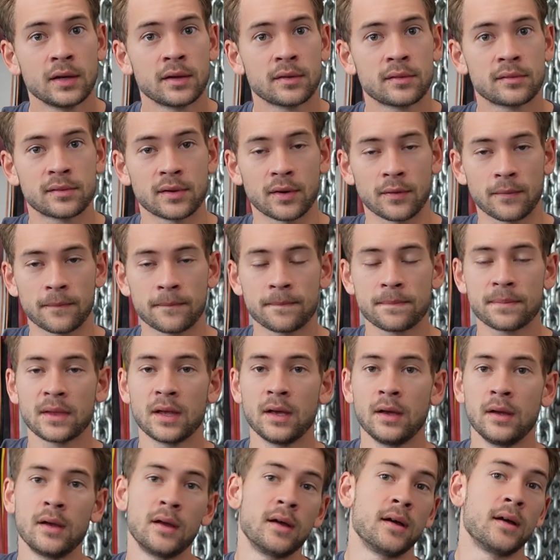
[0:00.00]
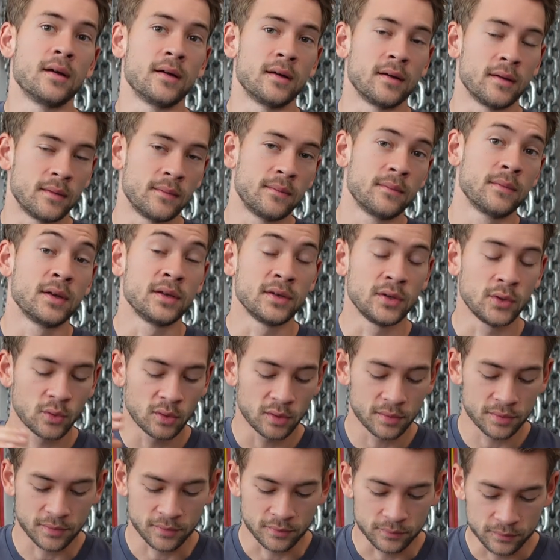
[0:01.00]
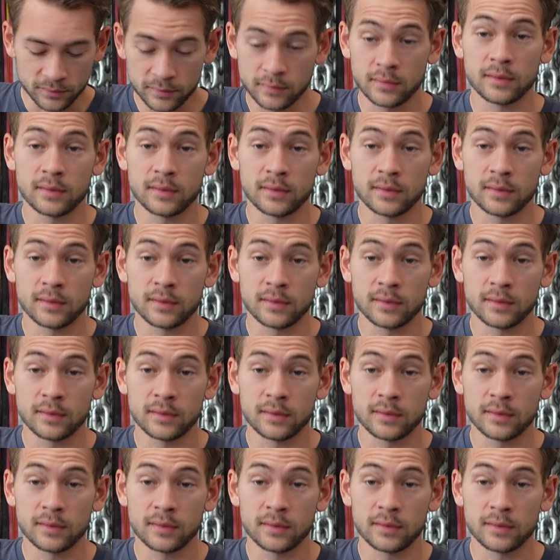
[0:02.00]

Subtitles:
So, and you also,